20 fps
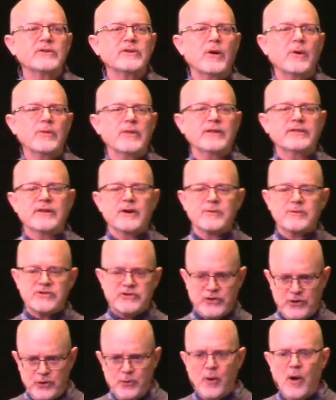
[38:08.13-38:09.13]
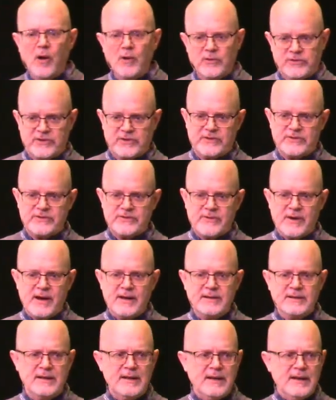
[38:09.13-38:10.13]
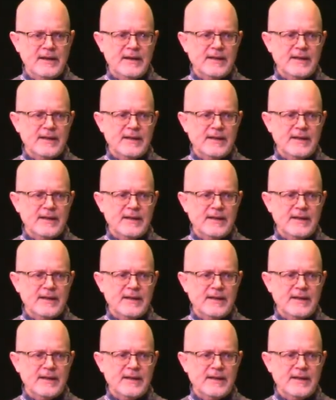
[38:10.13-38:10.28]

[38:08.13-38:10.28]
you know that there was two altars, right?